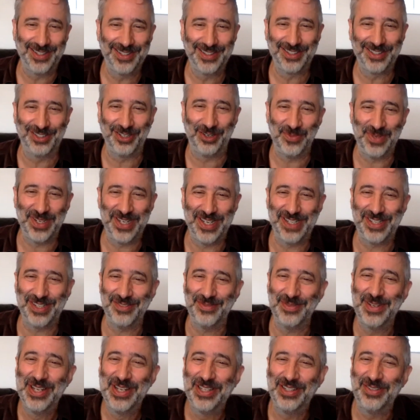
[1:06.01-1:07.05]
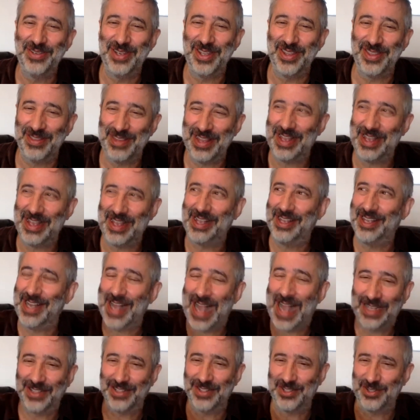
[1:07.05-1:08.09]
communism with
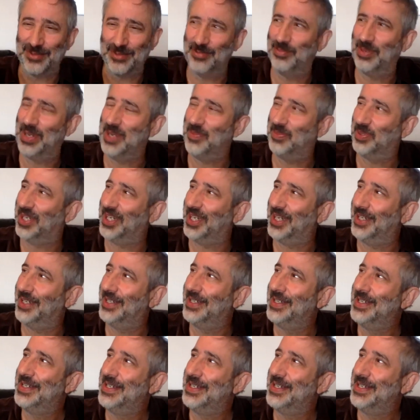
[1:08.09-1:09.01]
handsome people in it.